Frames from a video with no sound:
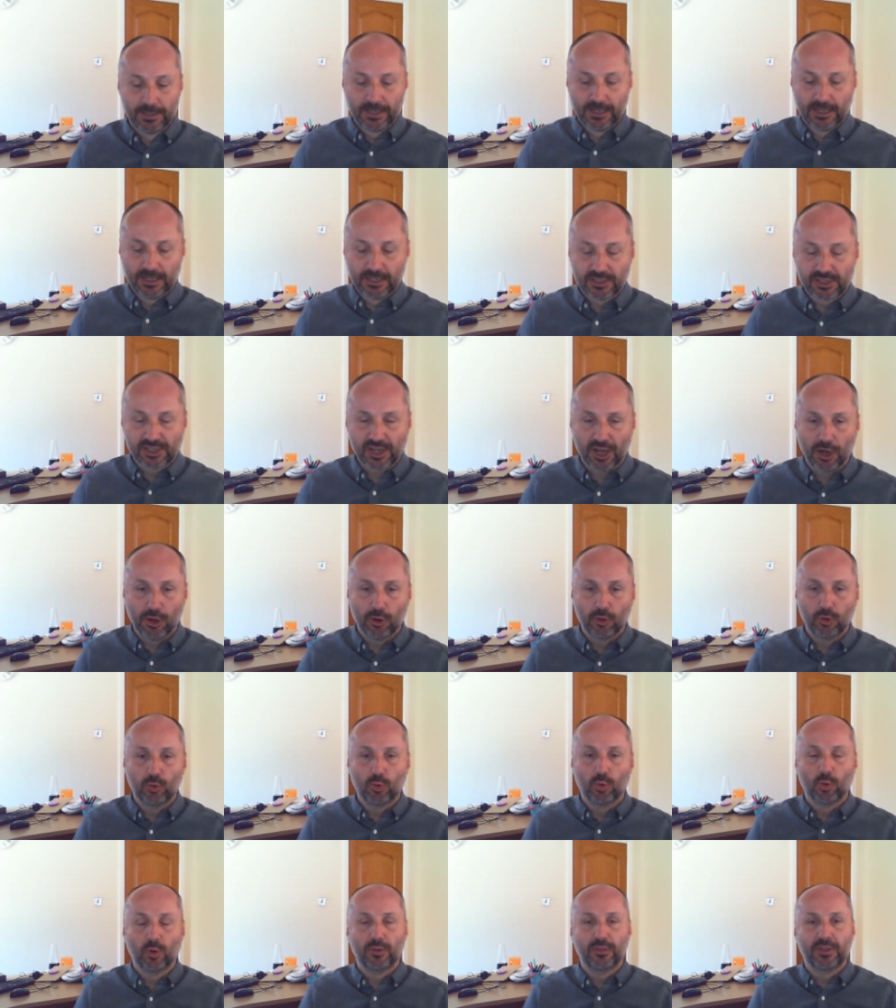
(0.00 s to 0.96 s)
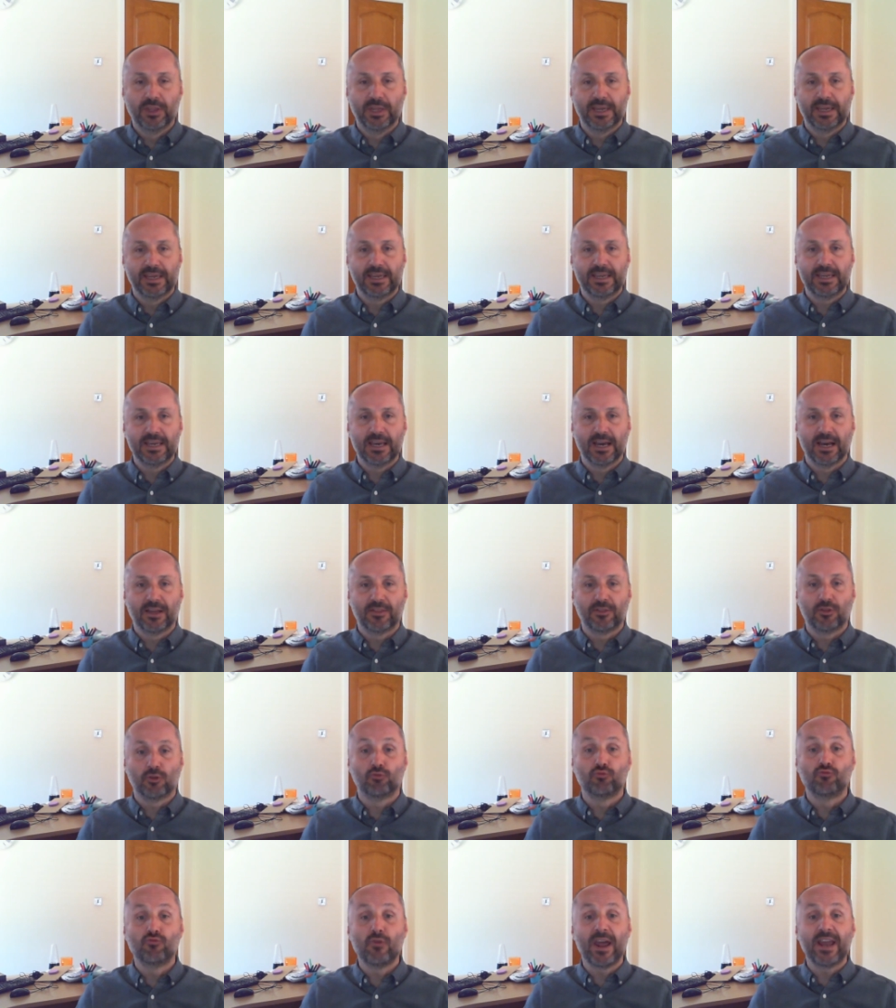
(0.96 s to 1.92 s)
So the
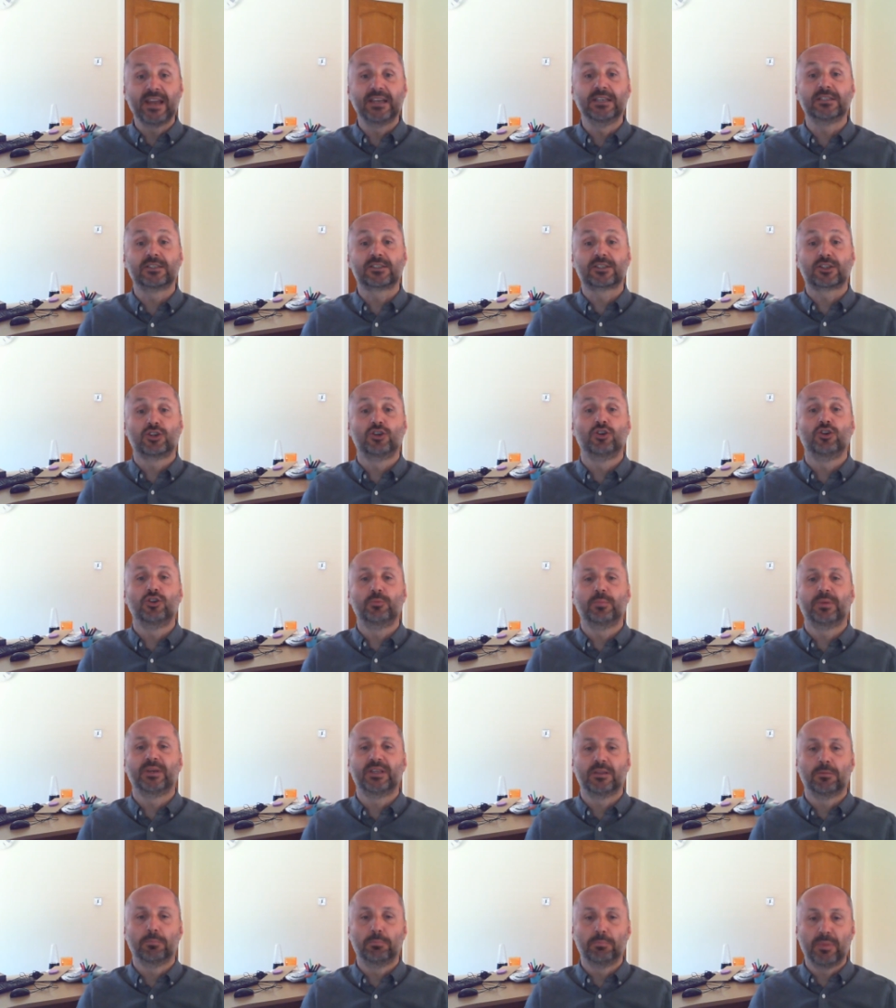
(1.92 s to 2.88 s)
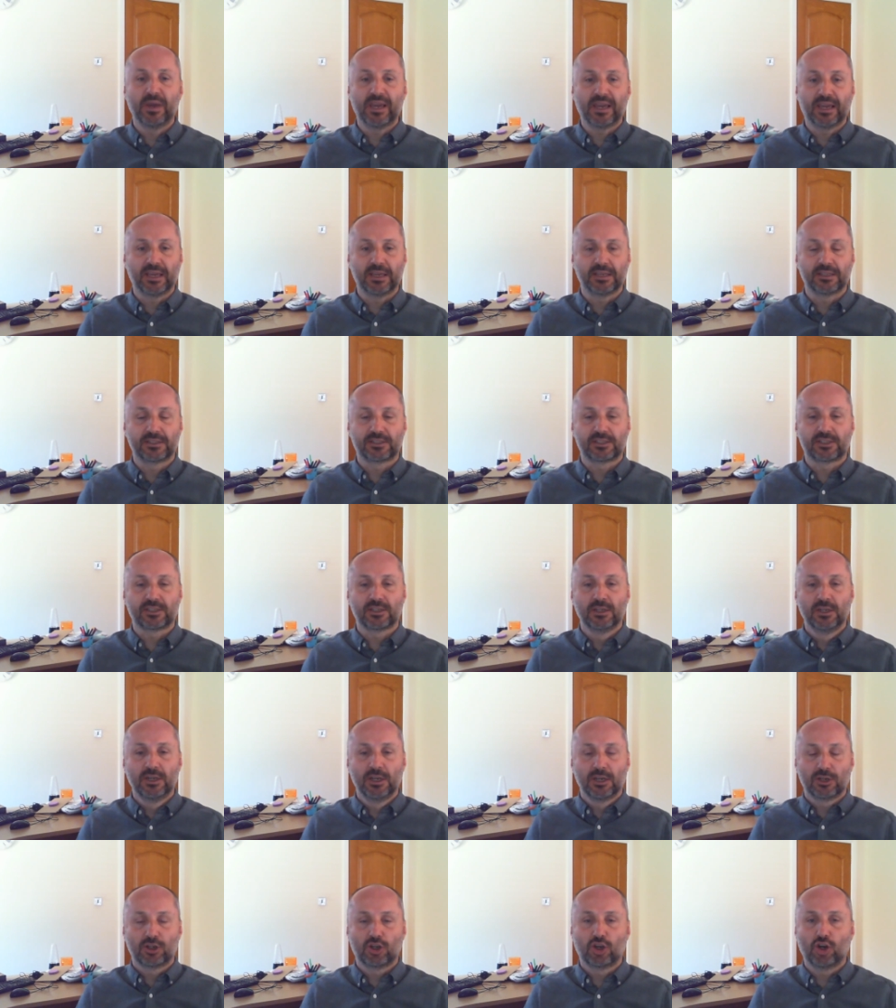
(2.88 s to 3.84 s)
rent could be the biggest
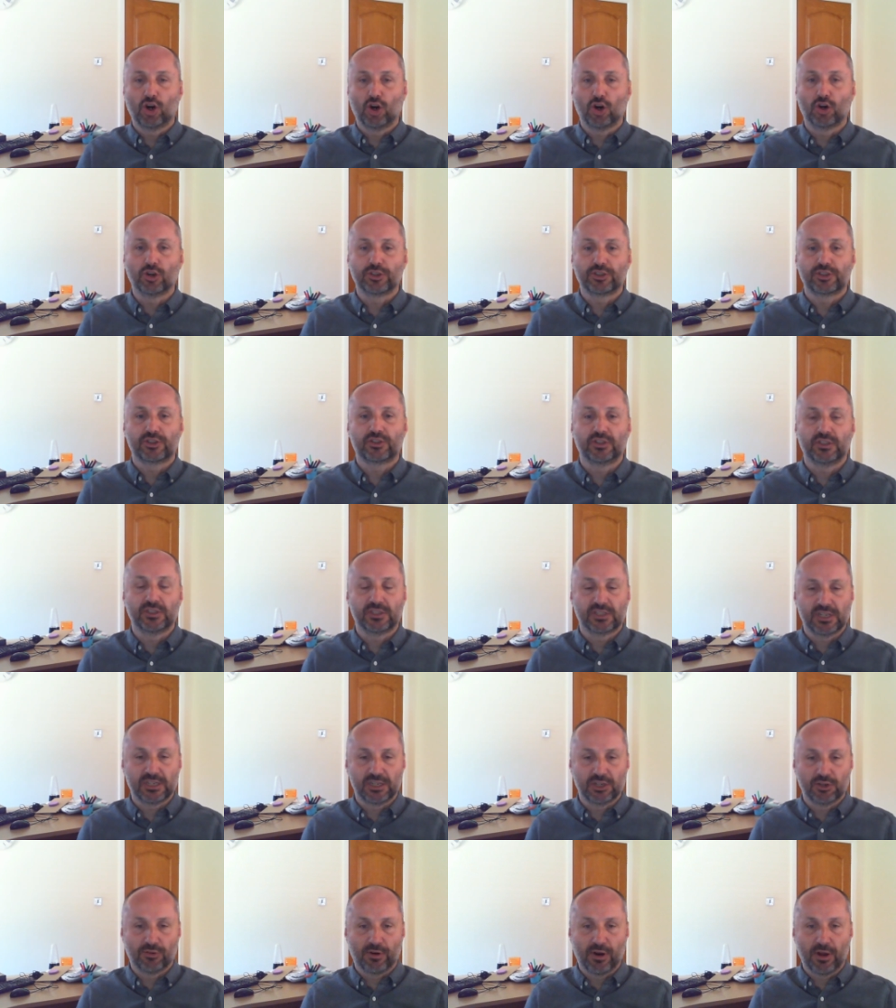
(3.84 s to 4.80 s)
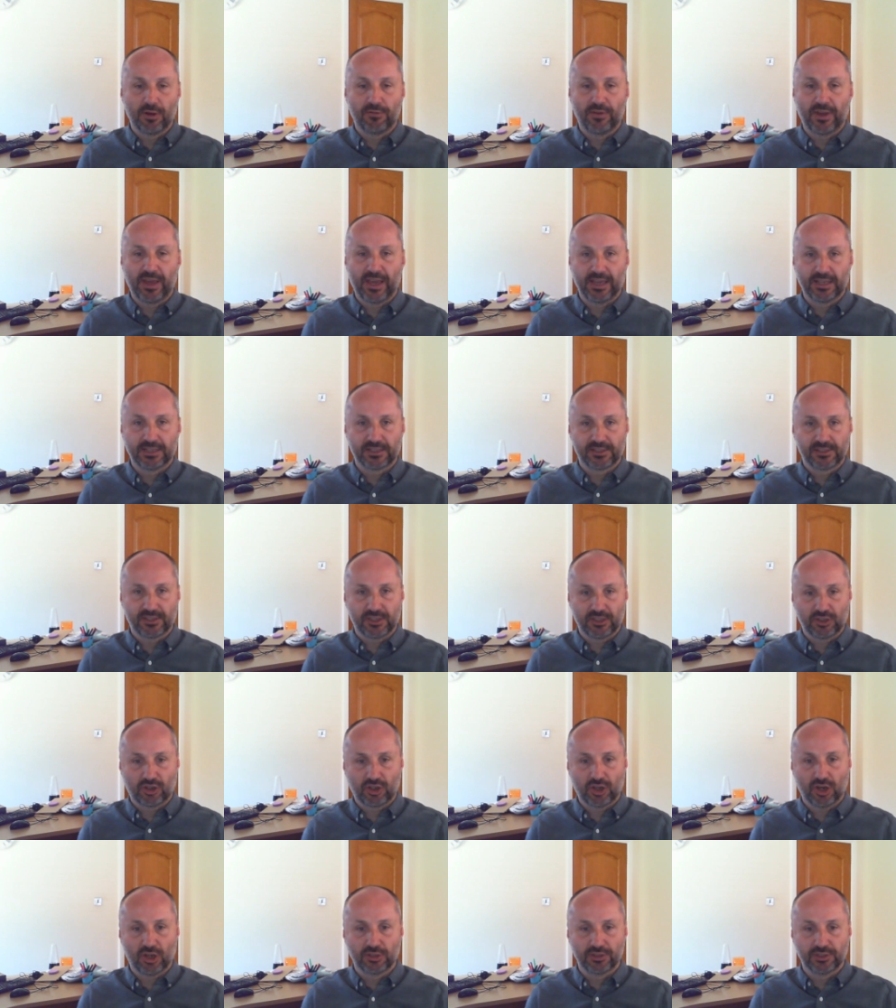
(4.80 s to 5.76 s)
cost that's in your overheads that you
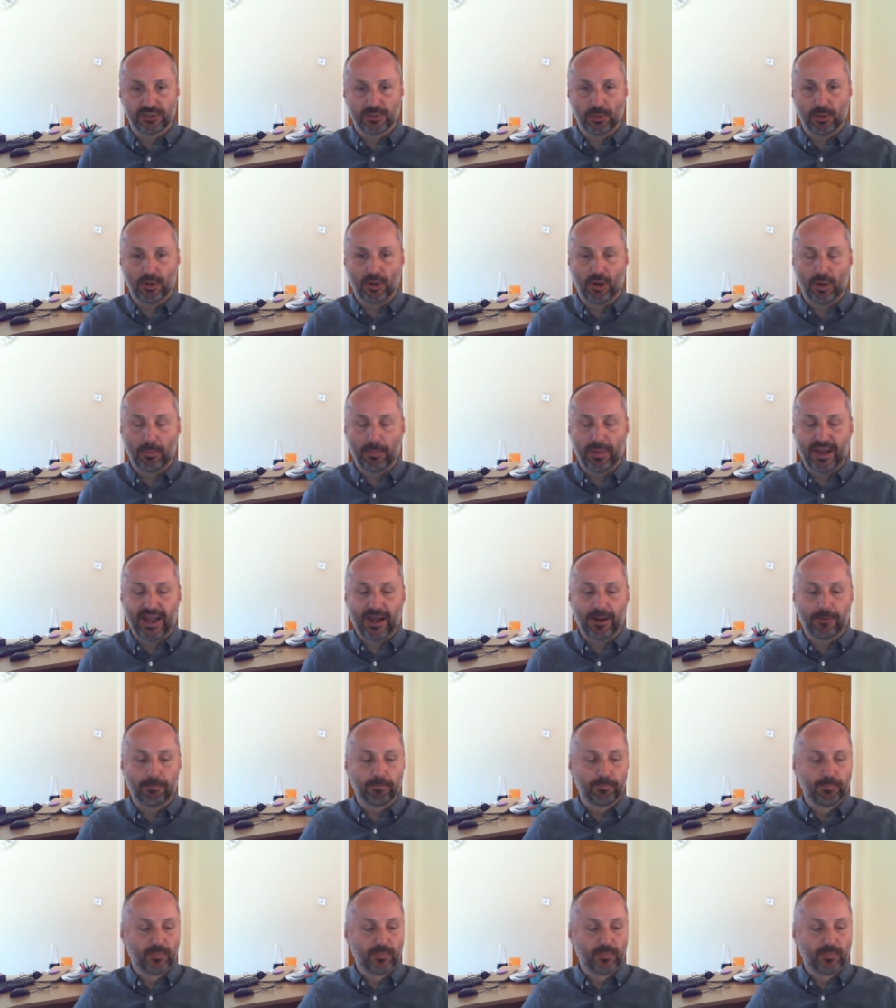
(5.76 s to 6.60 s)
can't do a lot about.